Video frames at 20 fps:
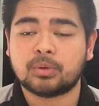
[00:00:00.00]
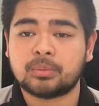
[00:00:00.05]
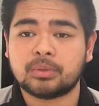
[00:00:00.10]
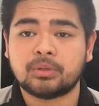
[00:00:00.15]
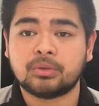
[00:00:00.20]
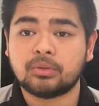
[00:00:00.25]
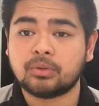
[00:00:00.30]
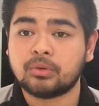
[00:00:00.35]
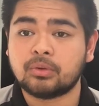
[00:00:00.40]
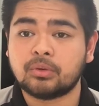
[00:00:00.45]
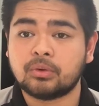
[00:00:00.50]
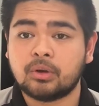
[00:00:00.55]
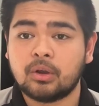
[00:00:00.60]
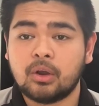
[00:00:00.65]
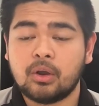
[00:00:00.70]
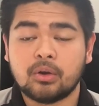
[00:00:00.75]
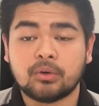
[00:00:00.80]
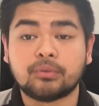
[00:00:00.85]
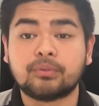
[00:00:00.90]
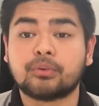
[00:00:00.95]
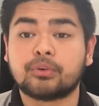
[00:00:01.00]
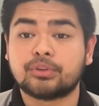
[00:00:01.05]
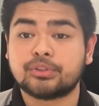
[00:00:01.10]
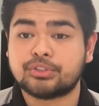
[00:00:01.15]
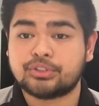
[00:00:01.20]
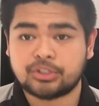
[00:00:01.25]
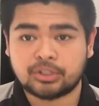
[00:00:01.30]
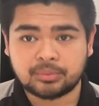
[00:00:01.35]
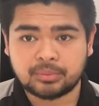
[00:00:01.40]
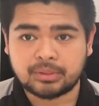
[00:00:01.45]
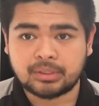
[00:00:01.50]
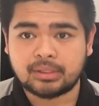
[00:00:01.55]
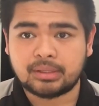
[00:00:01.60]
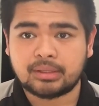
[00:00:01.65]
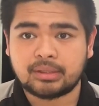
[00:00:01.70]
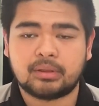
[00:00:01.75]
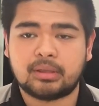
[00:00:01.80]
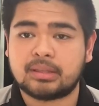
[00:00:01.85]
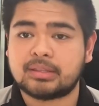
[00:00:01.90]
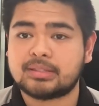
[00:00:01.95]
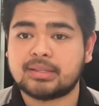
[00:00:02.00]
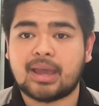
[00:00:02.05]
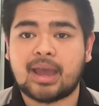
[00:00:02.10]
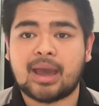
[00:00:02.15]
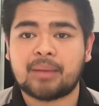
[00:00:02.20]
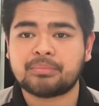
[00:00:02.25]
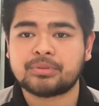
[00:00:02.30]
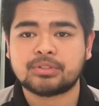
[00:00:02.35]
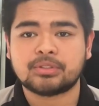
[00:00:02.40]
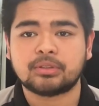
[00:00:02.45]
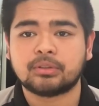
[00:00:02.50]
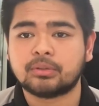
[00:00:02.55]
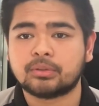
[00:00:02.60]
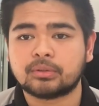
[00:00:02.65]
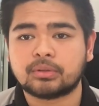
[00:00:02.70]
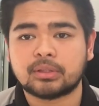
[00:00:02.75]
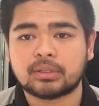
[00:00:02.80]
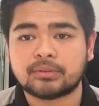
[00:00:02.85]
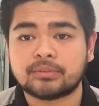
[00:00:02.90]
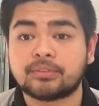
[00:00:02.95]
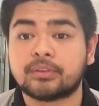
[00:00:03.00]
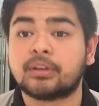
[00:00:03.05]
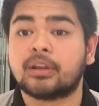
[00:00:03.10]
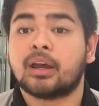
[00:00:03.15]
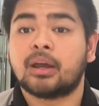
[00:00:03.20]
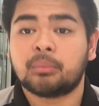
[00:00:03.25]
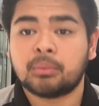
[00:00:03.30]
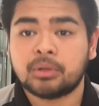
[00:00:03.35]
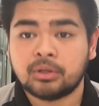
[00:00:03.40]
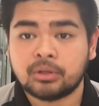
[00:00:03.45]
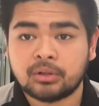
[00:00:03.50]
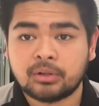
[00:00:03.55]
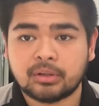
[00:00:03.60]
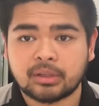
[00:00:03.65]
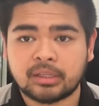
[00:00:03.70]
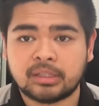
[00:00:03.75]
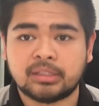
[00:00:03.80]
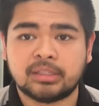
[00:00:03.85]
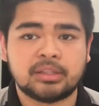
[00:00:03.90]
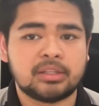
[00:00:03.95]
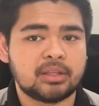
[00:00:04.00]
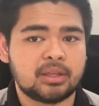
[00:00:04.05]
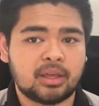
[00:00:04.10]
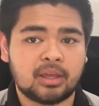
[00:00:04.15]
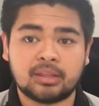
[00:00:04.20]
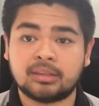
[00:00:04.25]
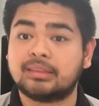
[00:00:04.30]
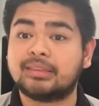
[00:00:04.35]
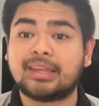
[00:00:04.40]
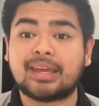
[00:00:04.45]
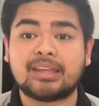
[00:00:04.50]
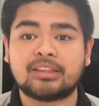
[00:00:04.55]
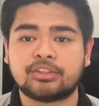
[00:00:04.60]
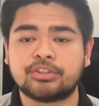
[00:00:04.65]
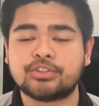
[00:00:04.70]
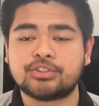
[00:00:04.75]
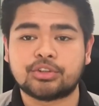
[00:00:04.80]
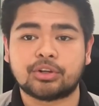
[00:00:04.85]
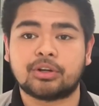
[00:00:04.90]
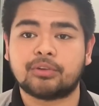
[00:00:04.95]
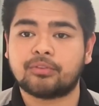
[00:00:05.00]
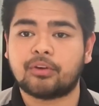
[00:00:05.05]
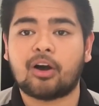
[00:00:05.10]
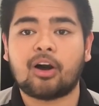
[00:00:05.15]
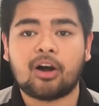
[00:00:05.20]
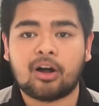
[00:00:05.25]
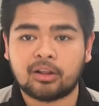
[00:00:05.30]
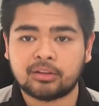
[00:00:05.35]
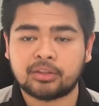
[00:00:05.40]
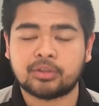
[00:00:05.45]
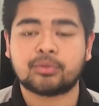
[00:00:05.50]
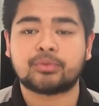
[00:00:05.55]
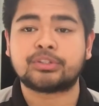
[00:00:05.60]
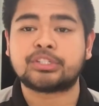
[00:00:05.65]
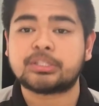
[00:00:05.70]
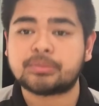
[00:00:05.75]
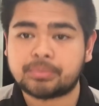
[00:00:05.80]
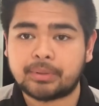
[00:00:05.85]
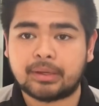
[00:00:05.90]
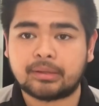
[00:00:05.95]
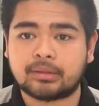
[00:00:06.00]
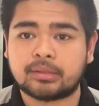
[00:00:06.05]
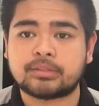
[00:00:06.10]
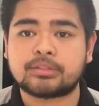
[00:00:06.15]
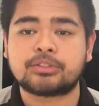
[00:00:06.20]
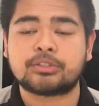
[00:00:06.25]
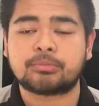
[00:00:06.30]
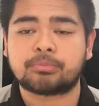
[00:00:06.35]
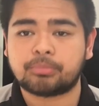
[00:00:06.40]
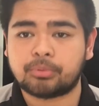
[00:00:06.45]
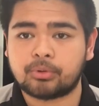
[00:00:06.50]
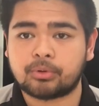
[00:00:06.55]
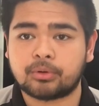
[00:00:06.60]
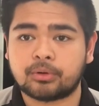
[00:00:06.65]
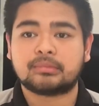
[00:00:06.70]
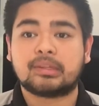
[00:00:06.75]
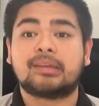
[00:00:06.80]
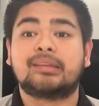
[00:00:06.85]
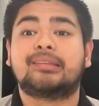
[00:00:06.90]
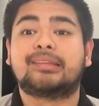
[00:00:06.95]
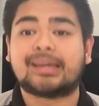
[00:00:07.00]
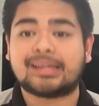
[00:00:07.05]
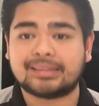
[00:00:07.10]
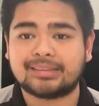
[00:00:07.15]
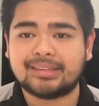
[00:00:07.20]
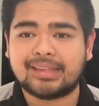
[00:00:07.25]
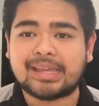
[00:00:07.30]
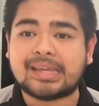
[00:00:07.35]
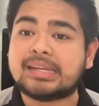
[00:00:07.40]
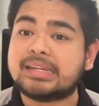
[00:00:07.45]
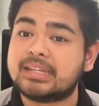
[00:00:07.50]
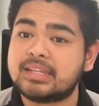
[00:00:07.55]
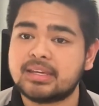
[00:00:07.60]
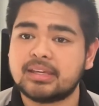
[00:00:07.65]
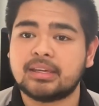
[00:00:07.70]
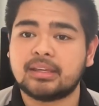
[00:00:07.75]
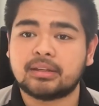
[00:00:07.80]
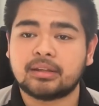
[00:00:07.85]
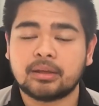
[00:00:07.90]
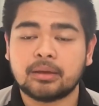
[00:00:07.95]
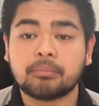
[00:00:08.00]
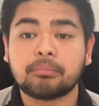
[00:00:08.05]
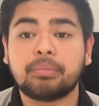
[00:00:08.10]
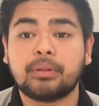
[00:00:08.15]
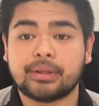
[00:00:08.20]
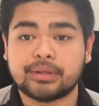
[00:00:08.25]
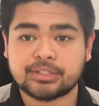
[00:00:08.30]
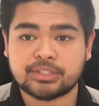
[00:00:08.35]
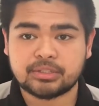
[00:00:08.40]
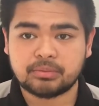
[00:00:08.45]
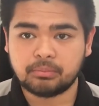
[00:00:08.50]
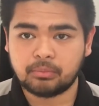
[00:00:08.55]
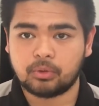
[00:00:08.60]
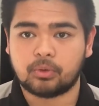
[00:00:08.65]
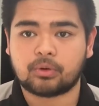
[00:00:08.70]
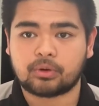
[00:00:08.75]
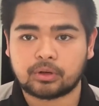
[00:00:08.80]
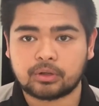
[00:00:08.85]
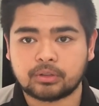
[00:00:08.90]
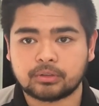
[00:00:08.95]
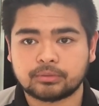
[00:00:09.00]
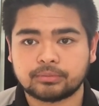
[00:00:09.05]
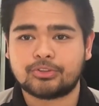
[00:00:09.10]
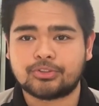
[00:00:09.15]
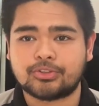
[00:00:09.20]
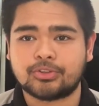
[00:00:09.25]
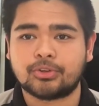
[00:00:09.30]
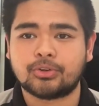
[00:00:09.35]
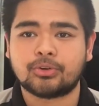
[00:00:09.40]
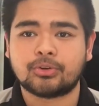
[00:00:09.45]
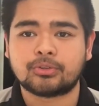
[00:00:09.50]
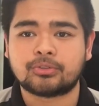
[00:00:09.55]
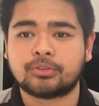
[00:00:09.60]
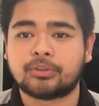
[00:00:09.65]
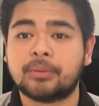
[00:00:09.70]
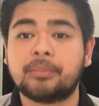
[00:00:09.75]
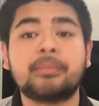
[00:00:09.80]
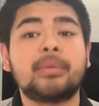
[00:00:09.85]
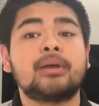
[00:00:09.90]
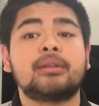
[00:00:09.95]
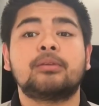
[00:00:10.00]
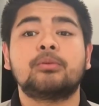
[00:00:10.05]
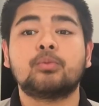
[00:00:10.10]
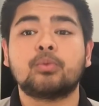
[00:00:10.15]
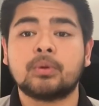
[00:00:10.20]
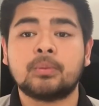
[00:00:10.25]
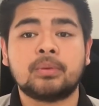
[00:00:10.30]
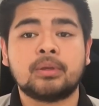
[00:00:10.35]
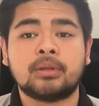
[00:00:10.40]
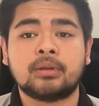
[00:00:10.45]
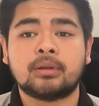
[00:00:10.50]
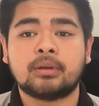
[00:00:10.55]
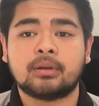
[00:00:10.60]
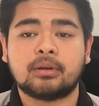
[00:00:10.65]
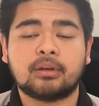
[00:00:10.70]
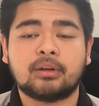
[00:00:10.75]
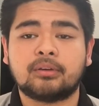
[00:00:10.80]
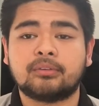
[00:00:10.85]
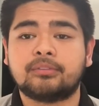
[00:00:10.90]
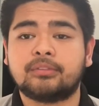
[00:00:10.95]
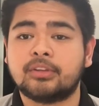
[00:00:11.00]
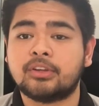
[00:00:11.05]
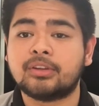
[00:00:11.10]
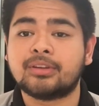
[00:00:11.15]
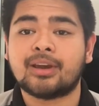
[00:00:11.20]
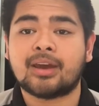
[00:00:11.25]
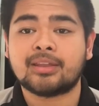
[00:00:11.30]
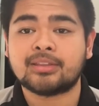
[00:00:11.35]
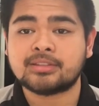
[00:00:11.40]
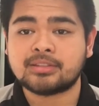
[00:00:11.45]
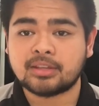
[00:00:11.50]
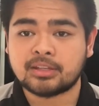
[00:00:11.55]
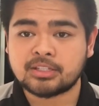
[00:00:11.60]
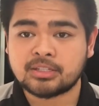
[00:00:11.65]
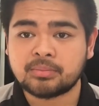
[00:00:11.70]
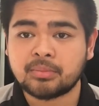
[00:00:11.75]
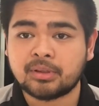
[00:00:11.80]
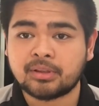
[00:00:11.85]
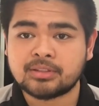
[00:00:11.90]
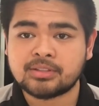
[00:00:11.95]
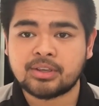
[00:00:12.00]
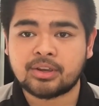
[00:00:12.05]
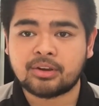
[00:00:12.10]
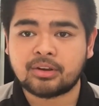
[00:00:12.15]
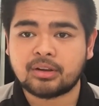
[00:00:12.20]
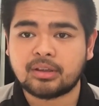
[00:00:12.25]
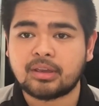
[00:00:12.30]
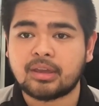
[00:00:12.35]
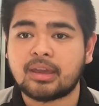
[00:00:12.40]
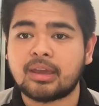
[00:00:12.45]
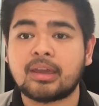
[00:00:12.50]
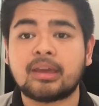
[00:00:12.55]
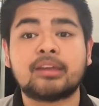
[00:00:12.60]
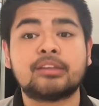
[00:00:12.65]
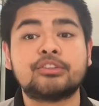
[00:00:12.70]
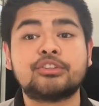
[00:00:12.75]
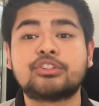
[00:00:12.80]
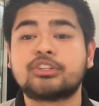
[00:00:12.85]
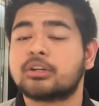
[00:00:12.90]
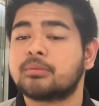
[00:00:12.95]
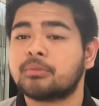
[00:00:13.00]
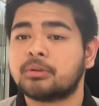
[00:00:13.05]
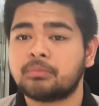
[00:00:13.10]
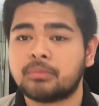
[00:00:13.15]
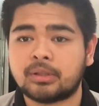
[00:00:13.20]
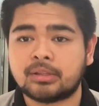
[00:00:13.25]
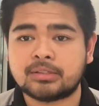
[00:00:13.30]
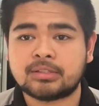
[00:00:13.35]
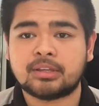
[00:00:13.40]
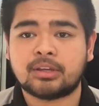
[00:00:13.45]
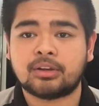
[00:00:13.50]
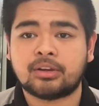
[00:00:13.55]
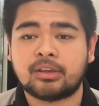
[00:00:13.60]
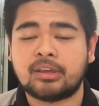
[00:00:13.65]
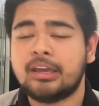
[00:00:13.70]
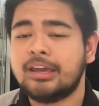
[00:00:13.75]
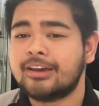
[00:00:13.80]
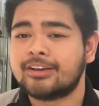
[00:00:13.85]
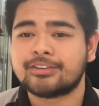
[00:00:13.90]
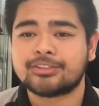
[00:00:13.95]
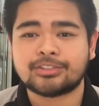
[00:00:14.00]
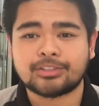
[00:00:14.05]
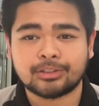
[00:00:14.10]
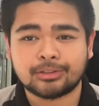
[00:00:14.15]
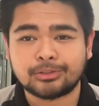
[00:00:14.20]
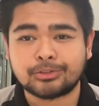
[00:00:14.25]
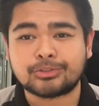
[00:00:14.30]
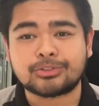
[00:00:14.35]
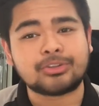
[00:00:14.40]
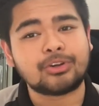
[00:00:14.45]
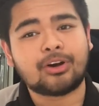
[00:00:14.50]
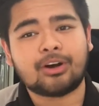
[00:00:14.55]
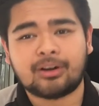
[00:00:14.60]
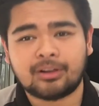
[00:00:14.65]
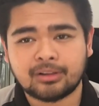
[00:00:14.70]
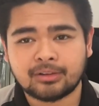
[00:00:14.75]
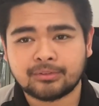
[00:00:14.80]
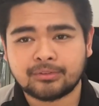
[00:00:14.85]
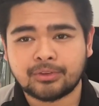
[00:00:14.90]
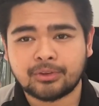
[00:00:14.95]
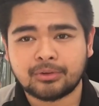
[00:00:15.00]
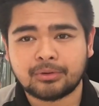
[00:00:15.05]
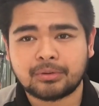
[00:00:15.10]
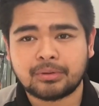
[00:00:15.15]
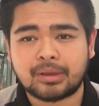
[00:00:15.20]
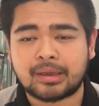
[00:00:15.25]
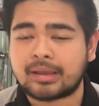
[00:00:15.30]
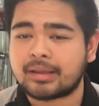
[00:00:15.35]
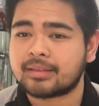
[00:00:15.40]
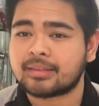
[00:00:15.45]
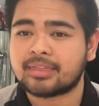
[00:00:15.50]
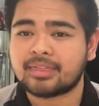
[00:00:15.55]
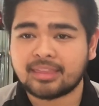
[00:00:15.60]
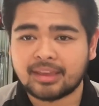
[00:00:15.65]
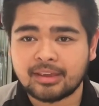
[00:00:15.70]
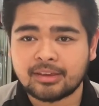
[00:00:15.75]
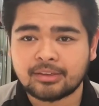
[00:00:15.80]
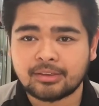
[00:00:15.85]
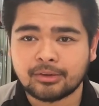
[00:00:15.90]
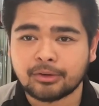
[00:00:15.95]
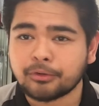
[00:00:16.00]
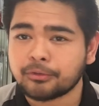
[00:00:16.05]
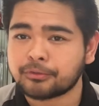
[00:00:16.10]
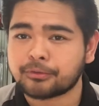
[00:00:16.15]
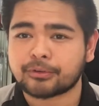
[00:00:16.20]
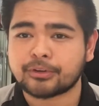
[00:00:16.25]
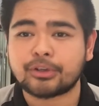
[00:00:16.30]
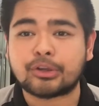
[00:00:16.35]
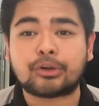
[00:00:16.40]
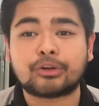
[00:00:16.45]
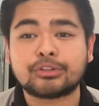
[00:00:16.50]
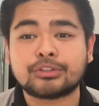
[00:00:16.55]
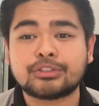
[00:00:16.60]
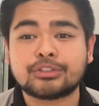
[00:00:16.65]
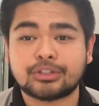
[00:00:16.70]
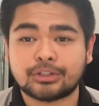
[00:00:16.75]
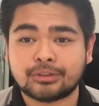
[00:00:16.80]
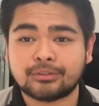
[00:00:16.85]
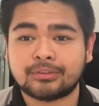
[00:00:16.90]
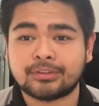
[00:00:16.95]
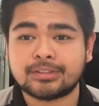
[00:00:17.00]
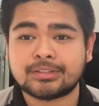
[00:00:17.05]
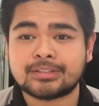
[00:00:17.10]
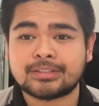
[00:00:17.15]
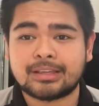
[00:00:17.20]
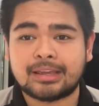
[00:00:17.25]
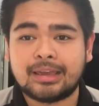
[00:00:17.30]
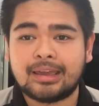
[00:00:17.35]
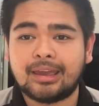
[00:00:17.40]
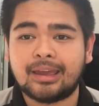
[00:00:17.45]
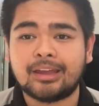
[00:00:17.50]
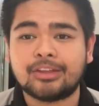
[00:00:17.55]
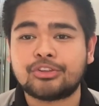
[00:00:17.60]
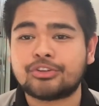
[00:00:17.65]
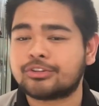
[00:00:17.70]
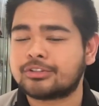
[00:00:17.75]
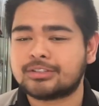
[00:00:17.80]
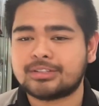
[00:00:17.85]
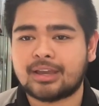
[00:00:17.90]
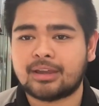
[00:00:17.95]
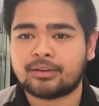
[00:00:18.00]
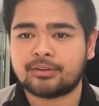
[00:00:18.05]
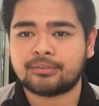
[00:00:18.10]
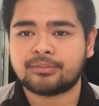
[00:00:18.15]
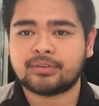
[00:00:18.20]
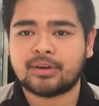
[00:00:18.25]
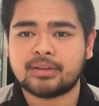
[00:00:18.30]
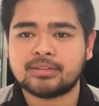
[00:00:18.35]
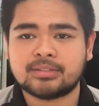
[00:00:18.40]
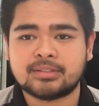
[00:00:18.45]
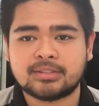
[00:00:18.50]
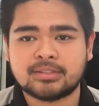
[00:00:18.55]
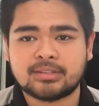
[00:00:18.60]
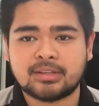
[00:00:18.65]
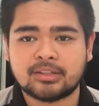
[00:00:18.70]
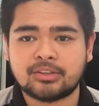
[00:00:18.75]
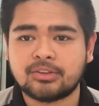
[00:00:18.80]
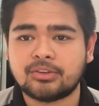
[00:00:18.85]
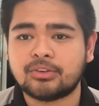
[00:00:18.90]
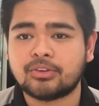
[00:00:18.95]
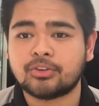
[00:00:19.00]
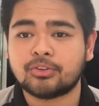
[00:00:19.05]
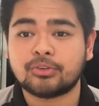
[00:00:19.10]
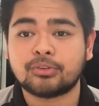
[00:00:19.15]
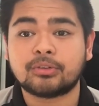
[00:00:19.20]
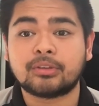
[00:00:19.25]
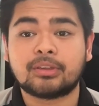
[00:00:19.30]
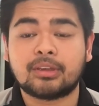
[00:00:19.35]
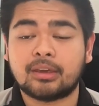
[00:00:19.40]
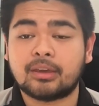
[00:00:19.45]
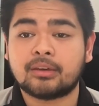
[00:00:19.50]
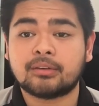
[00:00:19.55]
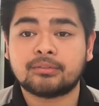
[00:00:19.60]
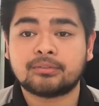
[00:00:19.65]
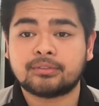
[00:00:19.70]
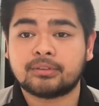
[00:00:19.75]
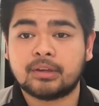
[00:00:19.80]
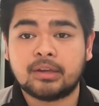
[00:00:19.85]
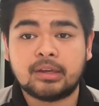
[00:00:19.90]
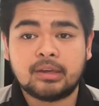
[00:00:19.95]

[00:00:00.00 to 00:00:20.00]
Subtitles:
women do for Germany, it's absolutely phenomenal, and they deserve all of the respect and support that they need, plus more. So to the men and women of the United States military and German military, salute to all of you and thank you for your service and your sacrifices that you give